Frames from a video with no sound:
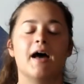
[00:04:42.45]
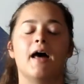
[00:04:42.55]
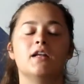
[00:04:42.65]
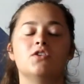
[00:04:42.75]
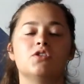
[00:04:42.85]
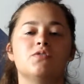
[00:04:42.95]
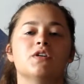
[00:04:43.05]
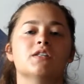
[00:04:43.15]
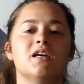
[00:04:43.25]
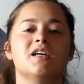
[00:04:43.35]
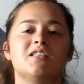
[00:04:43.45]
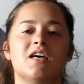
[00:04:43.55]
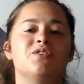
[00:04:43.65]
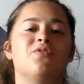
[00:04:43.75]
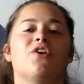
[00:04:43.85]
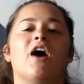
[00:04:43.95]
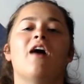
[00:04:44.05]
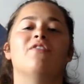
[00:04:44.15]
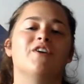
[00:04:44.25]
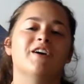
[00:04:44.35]
and it just feels like it takes
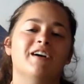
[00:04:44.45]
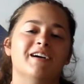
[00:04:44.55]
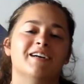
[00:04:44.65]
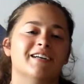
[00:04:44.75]
forever.